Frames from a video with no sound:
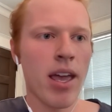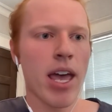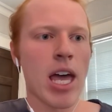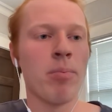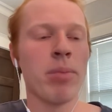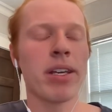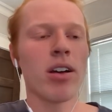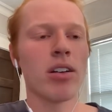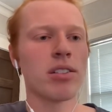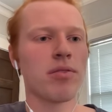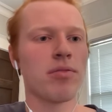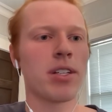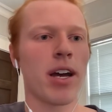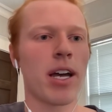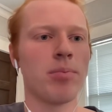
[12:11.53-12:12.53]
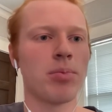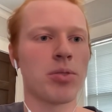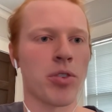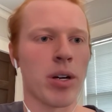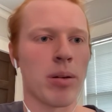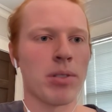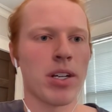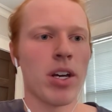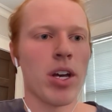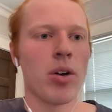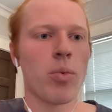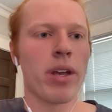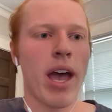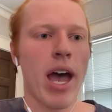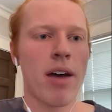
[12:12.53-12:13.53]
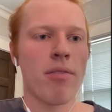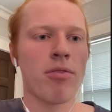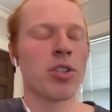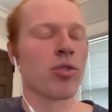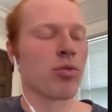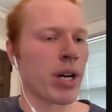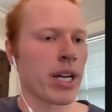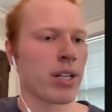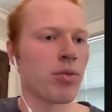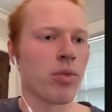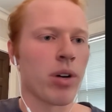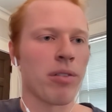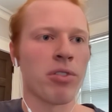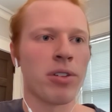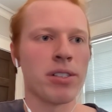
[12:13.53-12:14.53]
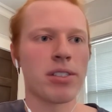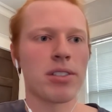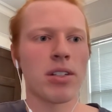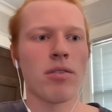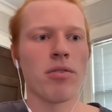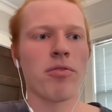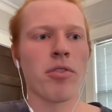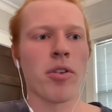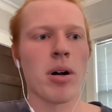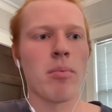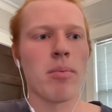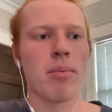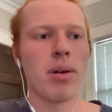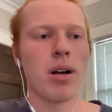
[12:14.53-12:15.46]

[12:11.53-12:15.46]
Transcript: And because of TypeScript, we have a direct reference from